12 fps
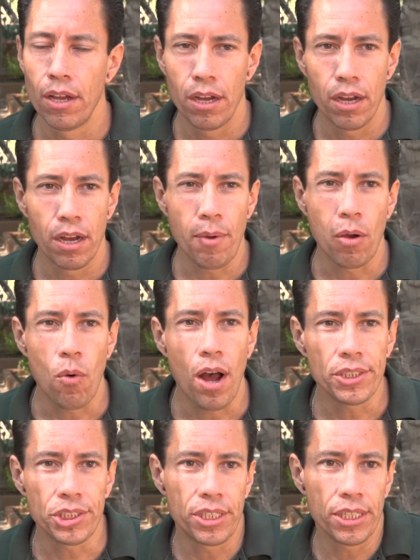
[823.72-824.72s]
I
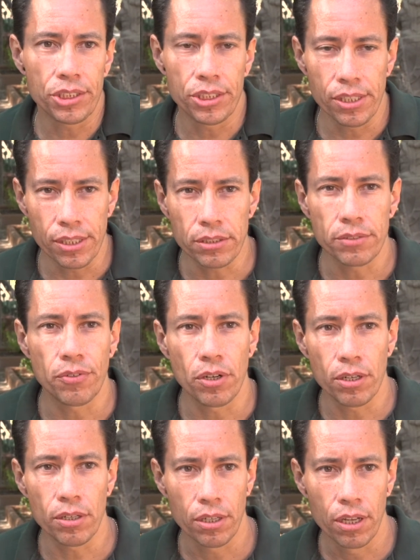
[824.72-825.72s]
washed dishes
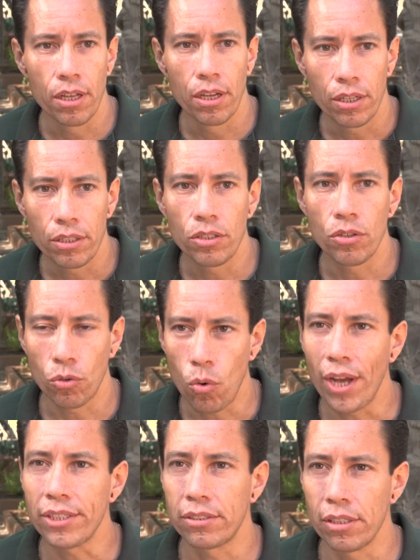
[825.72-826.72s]
for,
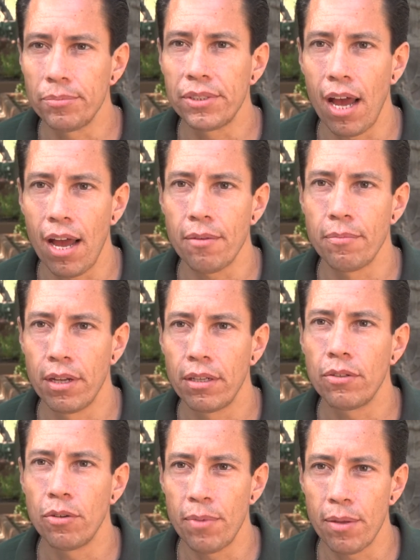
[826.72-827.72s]
quite some time,
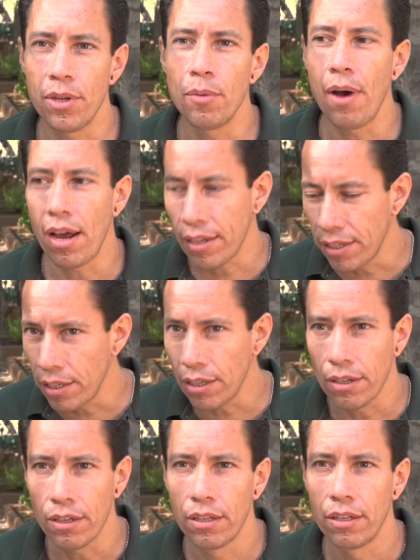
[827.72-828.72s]
maybe about a
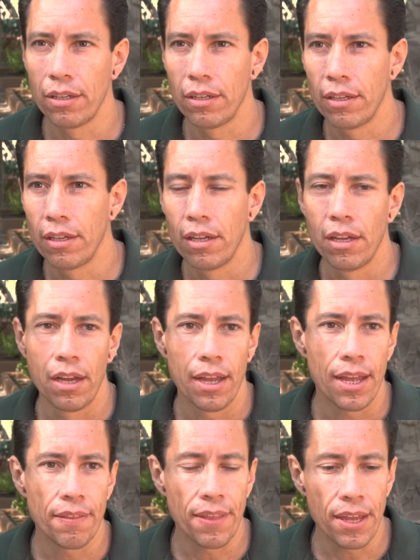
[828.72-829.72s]
year.
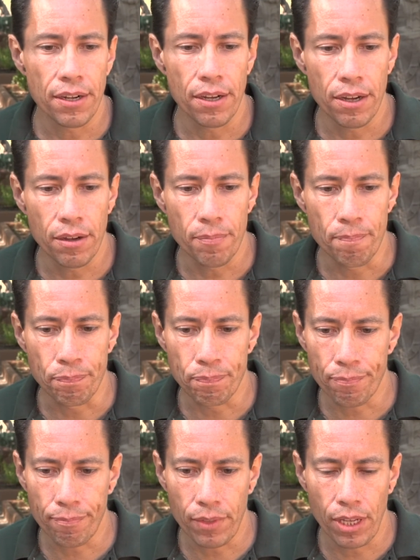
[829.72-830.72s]
And then,
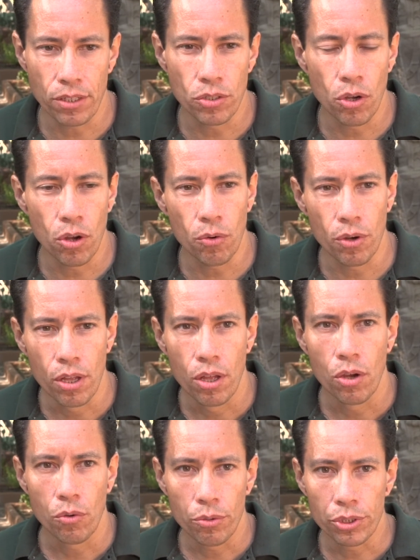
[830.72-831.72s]

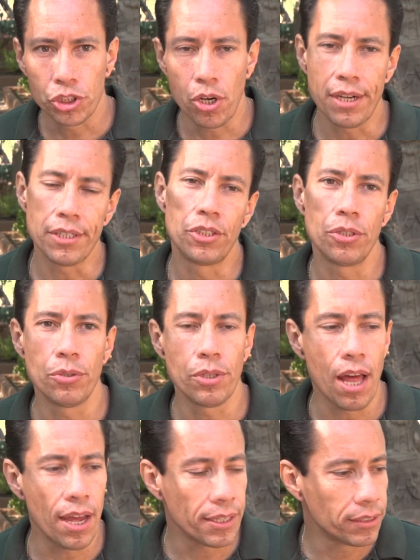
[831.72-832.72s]
we were trying to do,
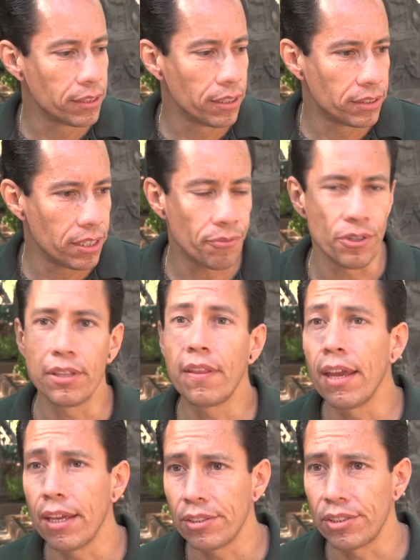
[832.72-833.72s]
like, different
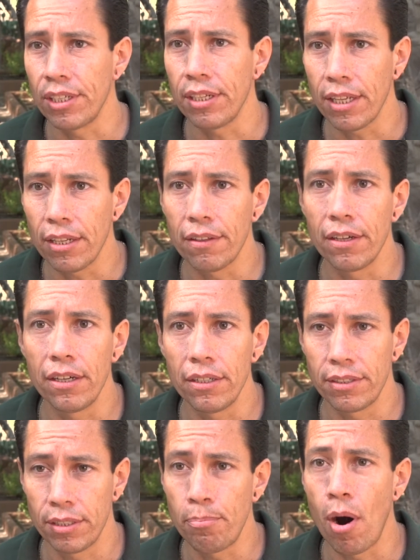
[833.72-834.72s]
things in the
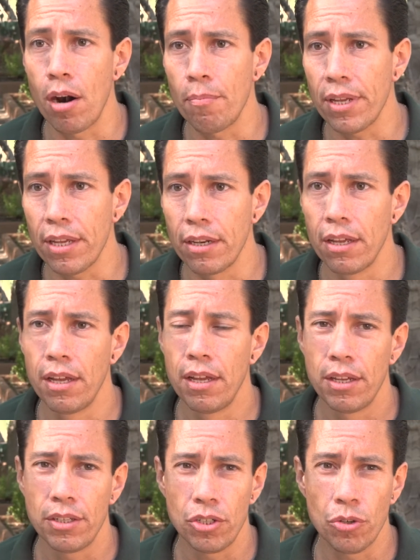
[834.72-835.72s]
department,
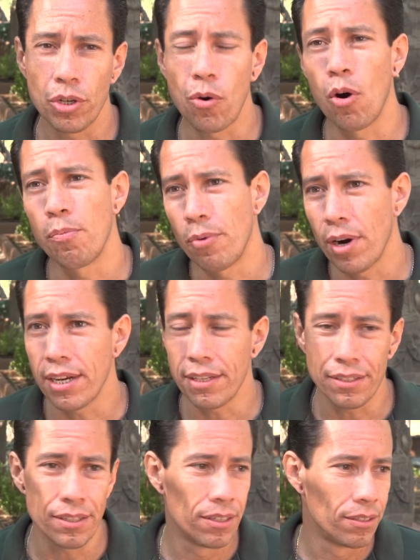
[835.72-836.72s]
incorporating